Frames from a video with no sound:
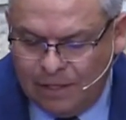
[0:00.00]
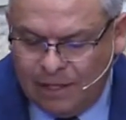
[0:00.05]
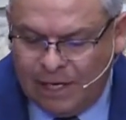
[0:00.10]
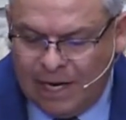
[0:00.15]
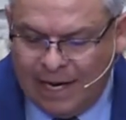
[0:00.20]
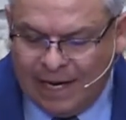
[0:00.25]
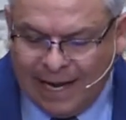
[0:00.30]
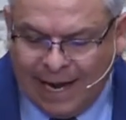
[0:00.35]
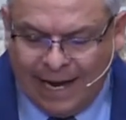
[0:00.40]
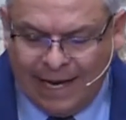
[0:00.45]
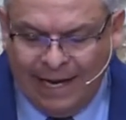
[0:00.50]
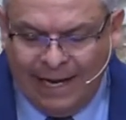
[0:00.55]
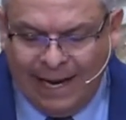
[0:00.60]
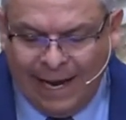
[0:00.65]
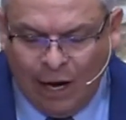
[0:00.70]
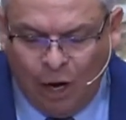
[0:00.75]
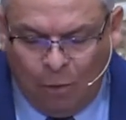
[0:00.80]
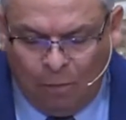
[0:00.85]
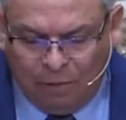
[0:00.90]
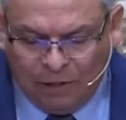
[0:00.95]
And can he
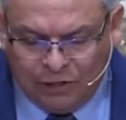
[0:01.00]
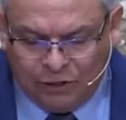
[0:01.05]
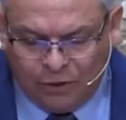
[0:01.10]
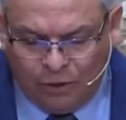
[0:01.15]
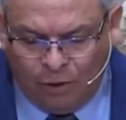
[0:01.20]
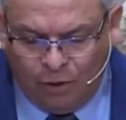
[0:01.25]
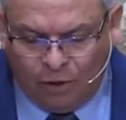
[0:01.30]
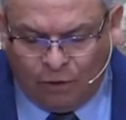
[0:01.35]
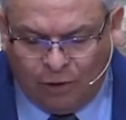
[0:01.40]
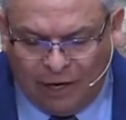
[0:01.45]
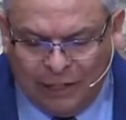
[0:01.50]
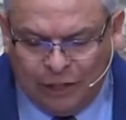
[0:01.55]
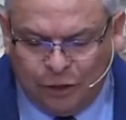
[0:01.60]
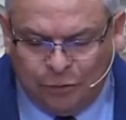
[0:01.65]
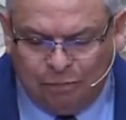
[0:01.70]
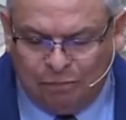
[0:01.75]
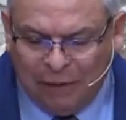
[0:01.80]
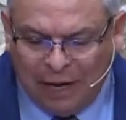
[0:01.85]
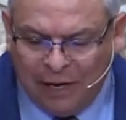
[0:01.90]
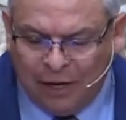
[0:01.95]
help us know
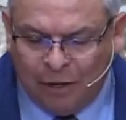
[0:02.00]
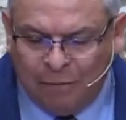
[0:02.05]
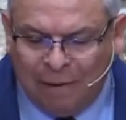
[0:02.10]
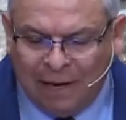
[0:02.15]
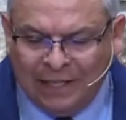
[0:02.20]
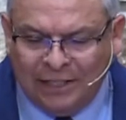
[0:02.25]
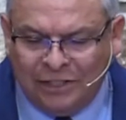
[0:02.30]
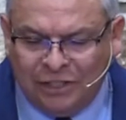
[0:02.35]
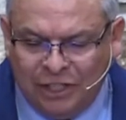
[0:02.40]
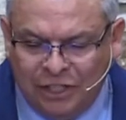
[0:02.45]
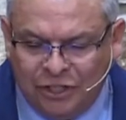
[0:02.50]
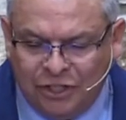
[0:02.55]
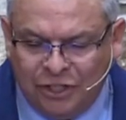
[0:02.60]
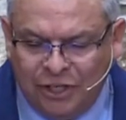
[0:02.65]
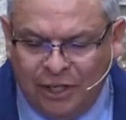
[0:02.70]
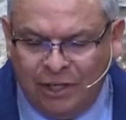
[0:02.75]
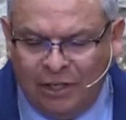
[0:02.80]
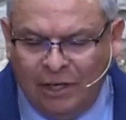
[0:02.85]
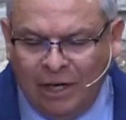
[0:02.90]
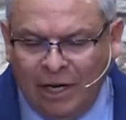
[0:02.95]
Christ better by
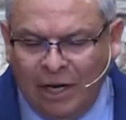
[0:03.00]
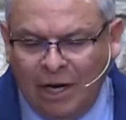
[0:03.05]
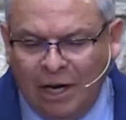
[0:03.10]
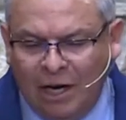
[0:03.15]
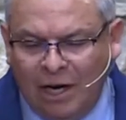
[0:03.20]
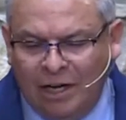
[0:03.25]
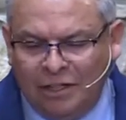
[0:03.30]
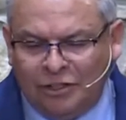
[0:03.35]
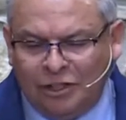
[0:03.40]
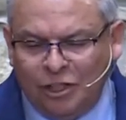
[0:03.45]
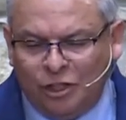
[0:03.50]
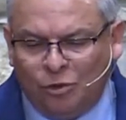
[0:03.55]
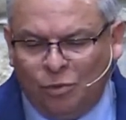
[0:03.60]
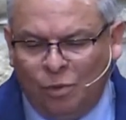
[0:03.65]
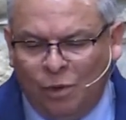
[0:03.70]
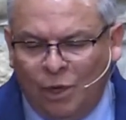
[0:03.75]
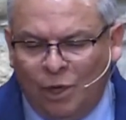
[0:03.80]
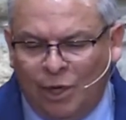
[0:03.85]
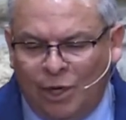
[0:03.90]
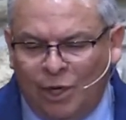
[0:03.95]
teaching us his
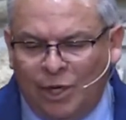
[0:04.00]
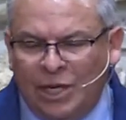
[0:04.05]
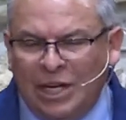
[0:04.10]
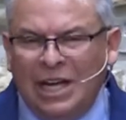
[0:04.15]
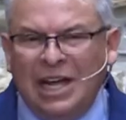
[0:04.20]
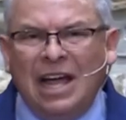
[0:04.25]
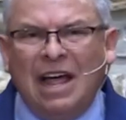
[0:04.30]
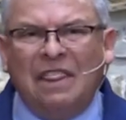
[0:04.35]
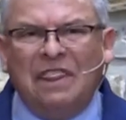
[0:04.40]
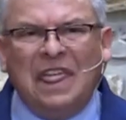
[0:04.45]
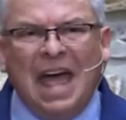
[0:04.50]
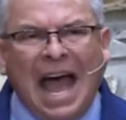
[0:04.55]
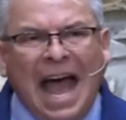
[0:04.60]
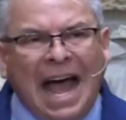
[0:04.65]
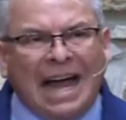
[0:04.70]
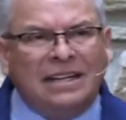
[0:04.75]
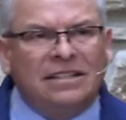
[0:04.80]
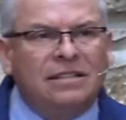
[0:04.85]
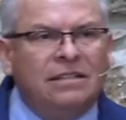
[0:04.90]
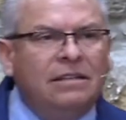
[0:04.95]
word?
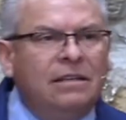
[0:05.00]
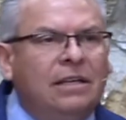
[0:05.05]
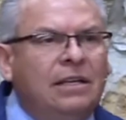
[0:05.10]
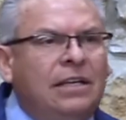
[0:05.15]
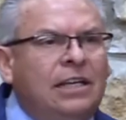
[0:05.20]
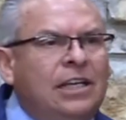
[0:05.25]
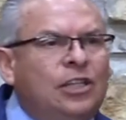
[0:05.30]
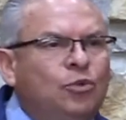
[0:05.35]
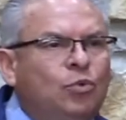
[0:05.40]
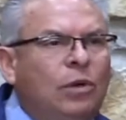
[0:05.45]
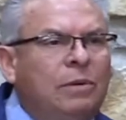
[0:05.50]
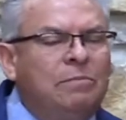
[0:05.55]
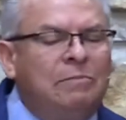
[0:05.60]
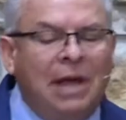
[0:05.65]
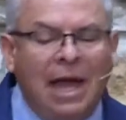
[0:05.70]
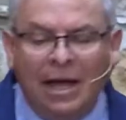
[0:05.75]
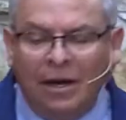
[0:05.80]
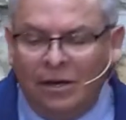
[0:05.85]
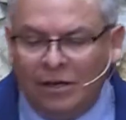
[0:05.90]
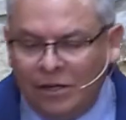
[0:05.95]
That is what
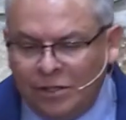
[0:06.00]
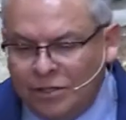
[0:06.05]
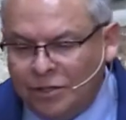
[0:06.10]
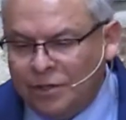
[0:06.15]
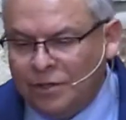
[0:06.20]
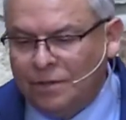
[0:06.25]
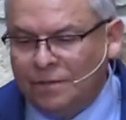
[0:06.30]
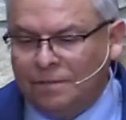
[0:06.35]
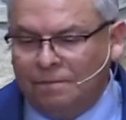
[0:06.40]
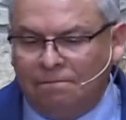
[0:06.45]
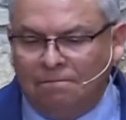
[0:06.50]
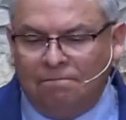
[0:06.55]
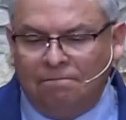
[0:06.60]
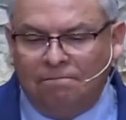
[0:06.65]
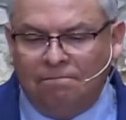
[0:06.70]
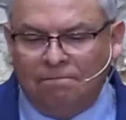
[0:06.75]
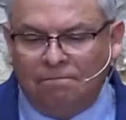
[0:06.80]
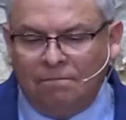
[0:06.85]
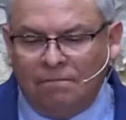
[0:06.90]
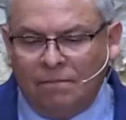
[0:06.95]
matters.
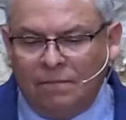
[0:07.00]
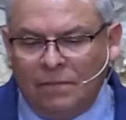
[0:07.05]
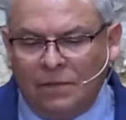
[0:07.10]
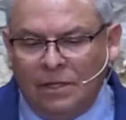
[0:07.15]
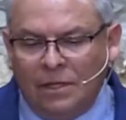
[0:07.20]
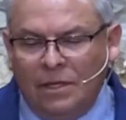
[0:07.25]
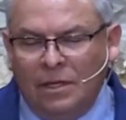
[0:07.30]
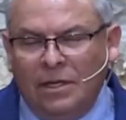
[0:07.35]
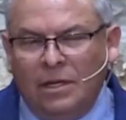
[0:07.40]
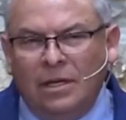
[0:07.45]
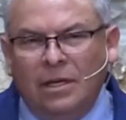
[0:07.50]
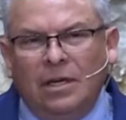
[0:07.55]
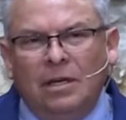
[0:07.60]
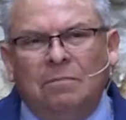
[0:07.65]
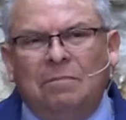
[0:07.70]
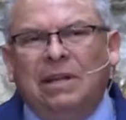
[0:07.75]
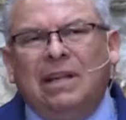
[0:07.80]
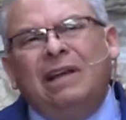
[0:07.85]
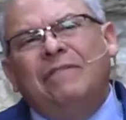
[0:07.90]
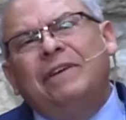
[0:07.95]

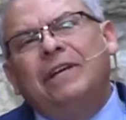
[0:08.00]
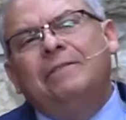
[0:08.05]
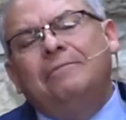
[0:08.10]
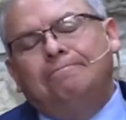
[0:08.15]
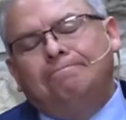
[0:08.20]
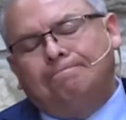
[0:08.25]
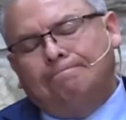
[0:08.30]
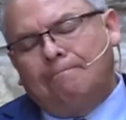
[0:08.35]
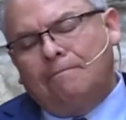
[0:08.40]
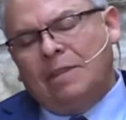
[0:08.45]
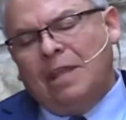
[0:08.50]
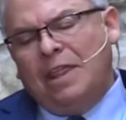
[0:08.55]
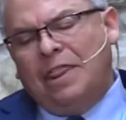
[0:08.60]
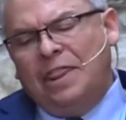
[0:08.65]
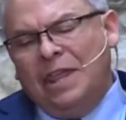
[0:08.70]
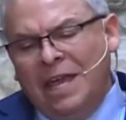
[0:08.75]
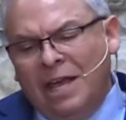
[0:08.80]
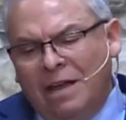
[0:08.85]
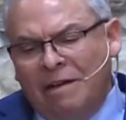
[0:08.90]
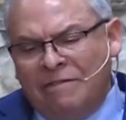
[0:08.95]
Beloved,
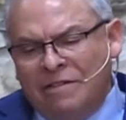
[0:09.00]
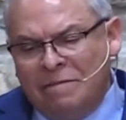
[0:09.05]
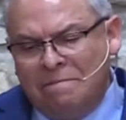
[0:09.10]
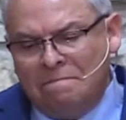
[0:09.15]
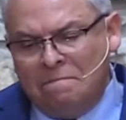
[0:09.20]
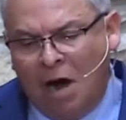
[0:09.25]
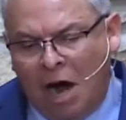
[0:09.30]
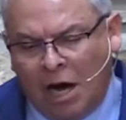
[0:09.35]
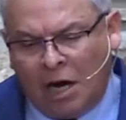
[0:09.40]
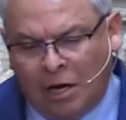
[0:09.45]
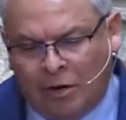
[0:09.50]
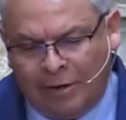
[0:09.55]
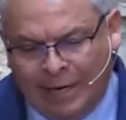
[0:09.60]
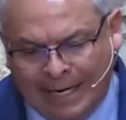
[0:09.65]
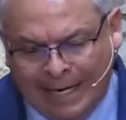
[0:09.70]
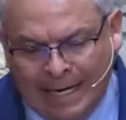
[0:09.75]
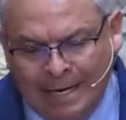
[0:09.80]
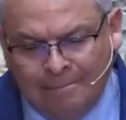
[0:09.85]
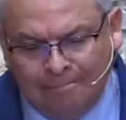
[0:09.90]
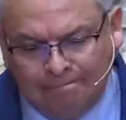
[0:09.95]
think of the
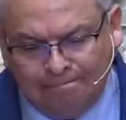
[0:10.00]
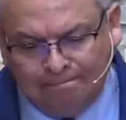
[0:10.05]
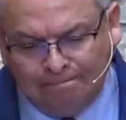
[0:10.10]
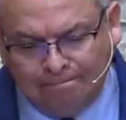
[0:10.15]
mockery